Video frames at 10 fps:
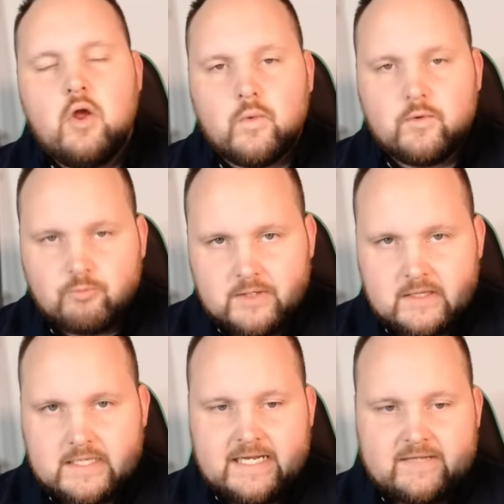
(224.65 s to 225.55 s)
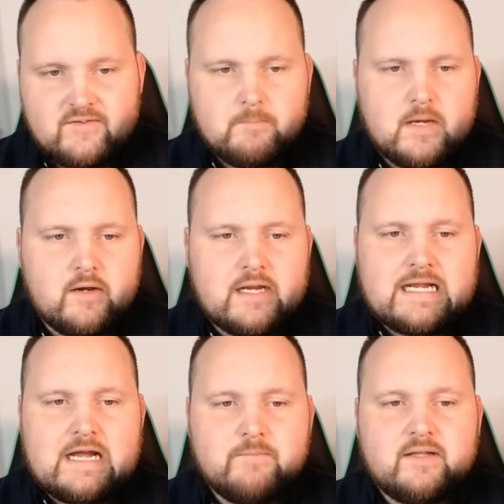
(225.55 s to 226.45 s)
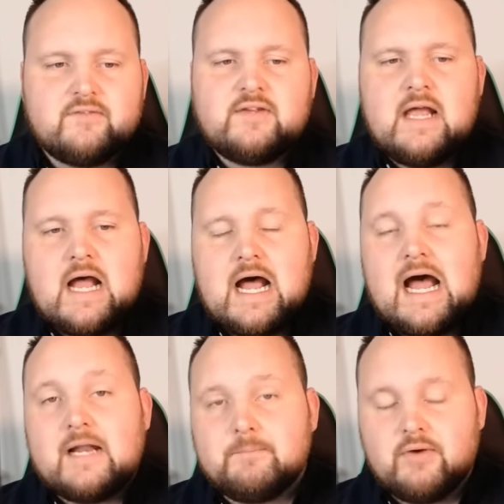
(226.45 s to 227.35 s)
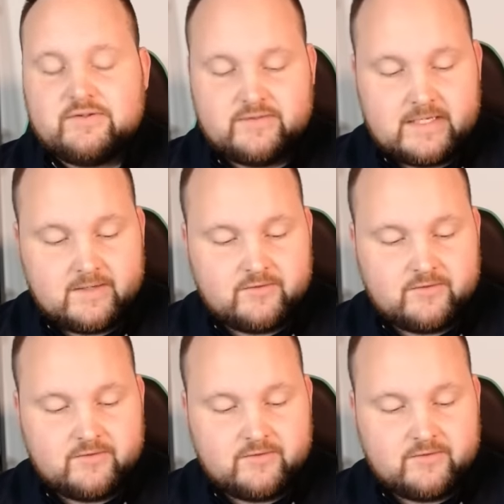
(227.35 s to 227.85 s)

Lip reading: when really it's the American government's unprecedented